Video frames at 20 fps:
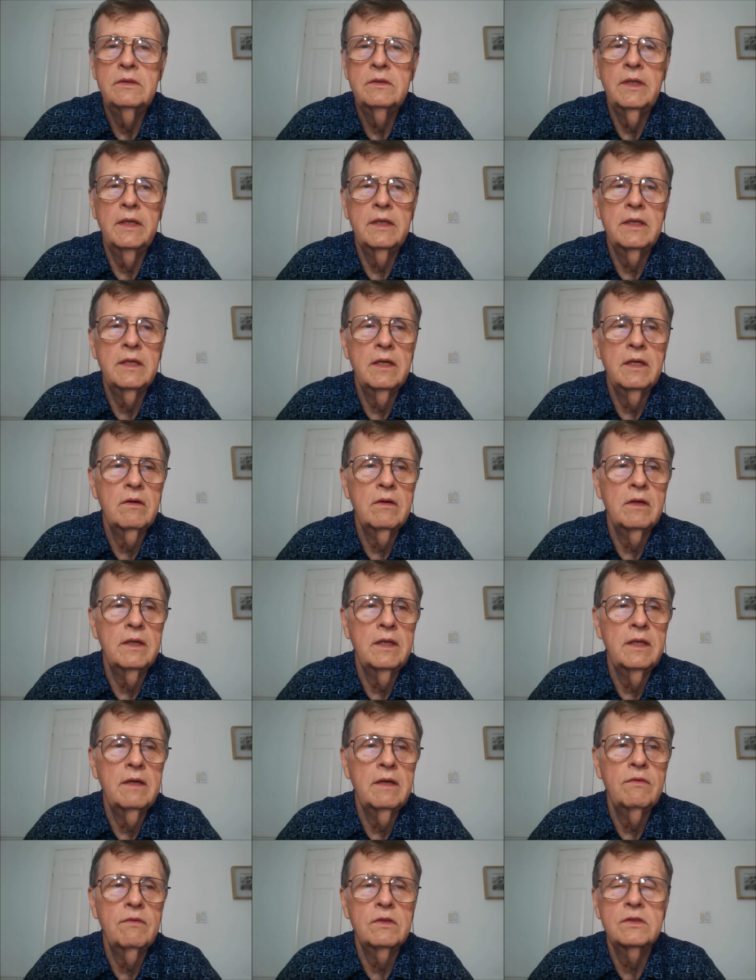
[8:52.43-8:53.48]
Take care
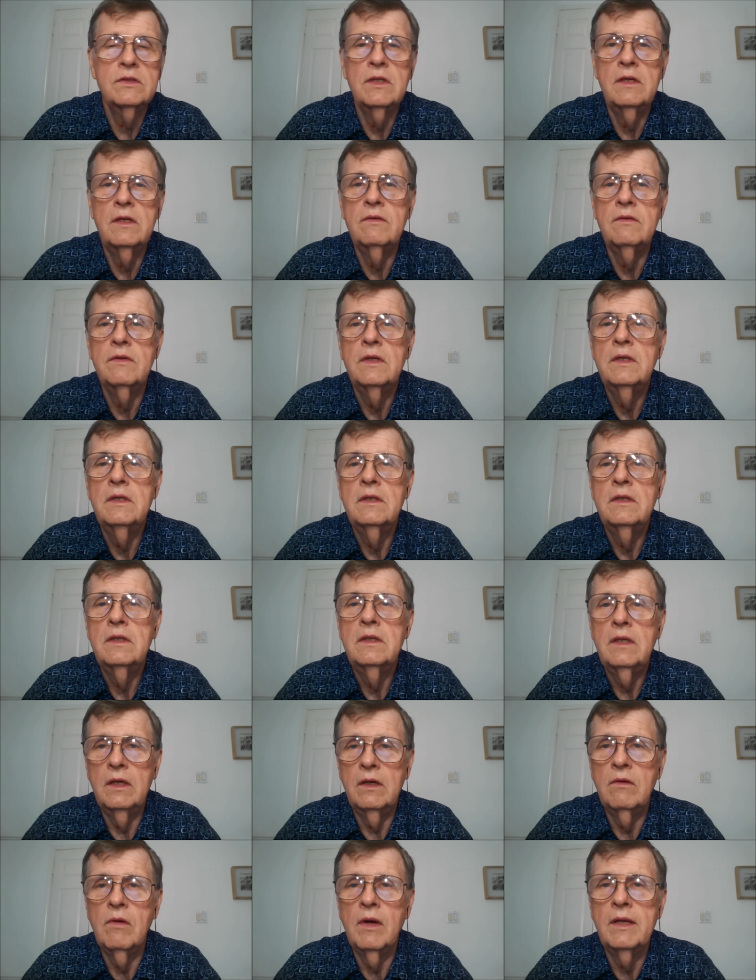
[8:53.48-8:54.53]
and have yourself
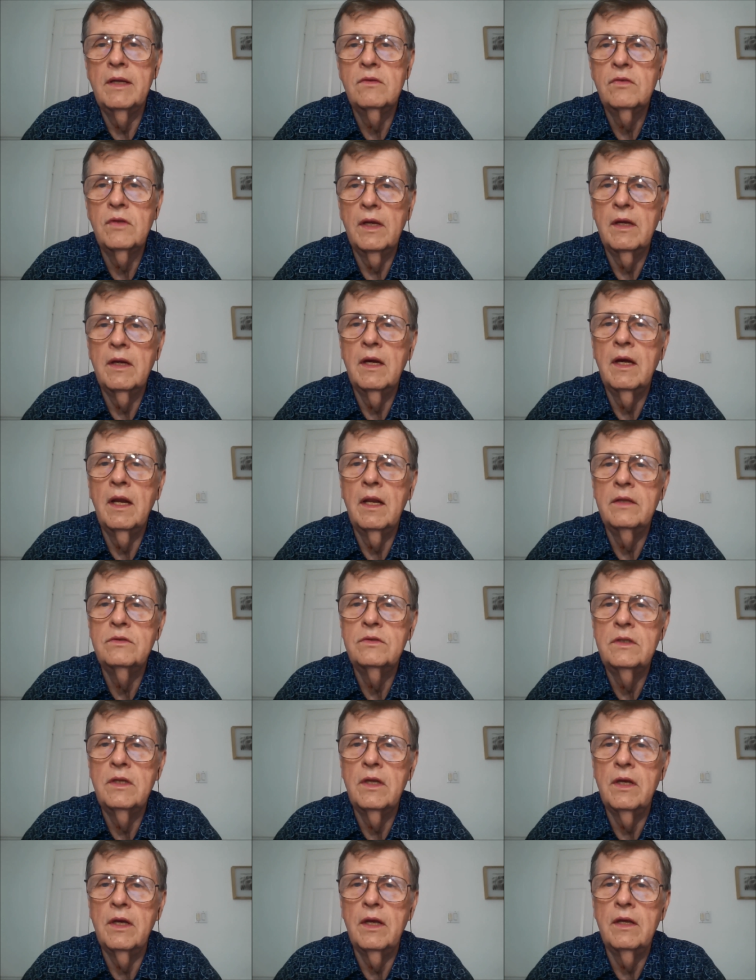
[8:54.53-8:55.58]
a great
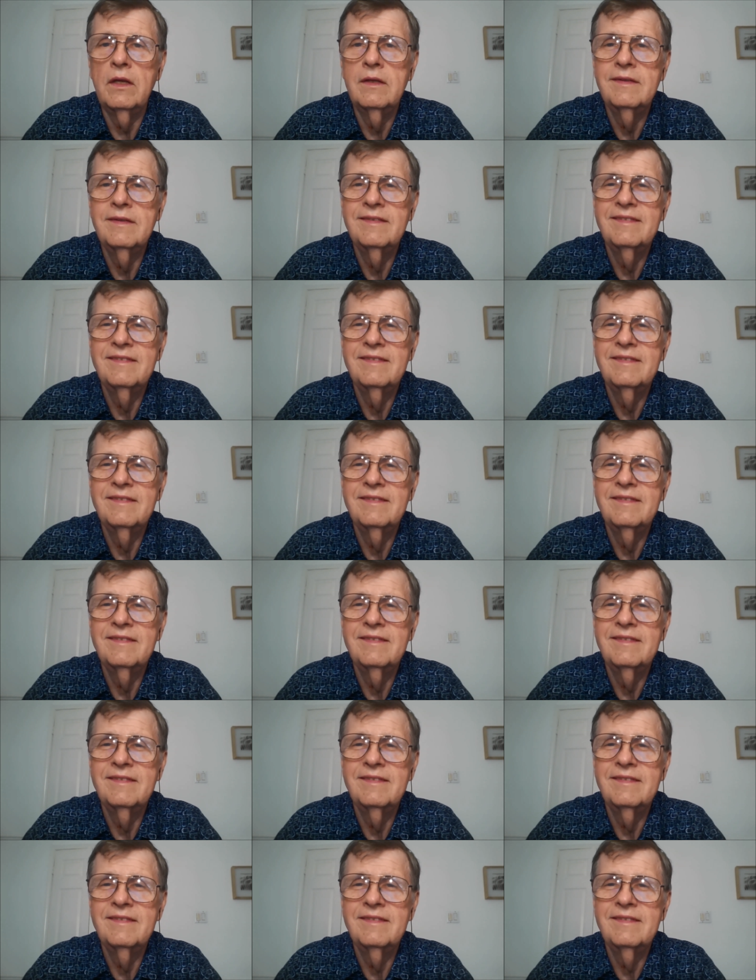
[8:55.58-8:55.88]
psychology day.